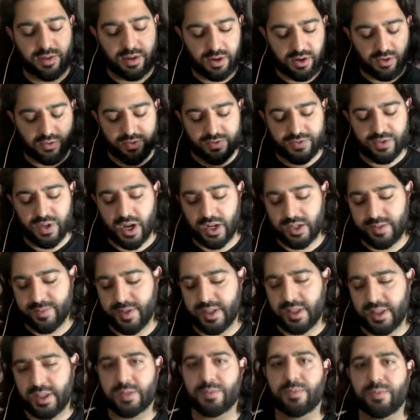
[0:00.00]
We talked about
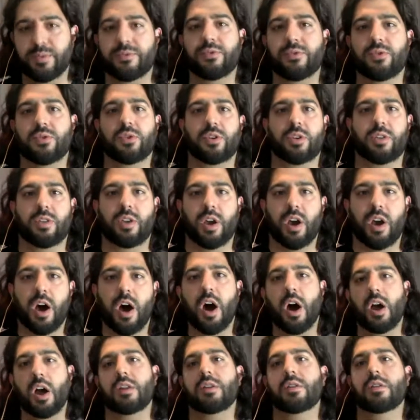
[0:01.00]
this before. The
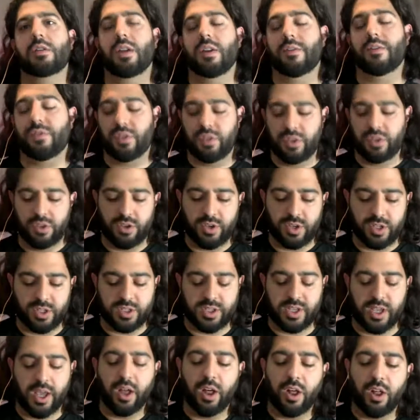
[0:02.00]
odd, if you can
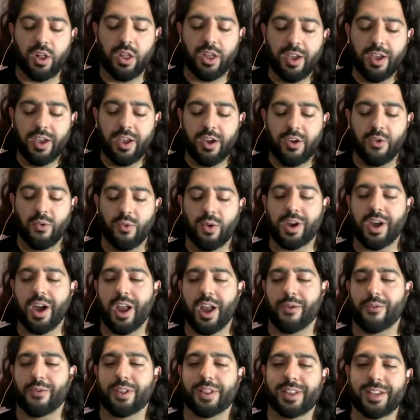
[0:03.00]
tell what kind of
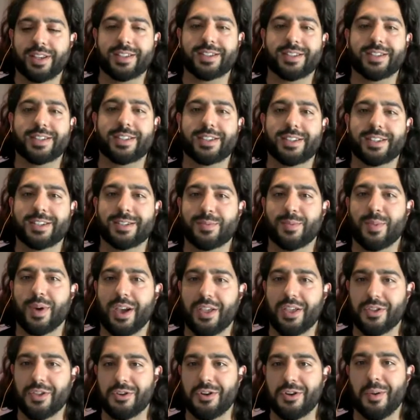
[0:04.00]
release it is by
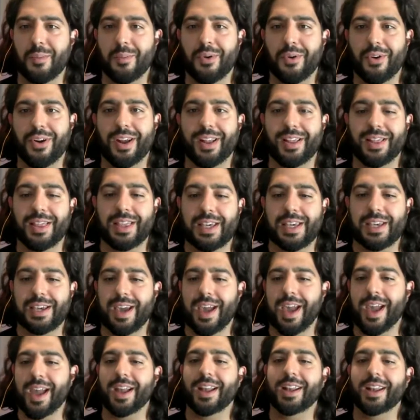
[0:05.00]
the number at the
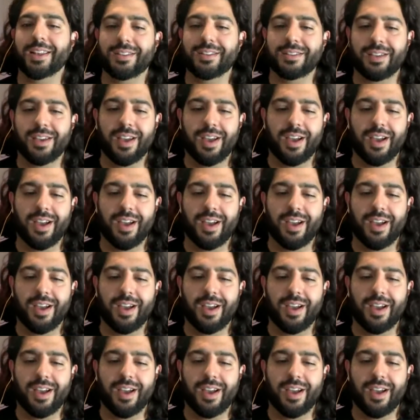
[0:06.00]
end.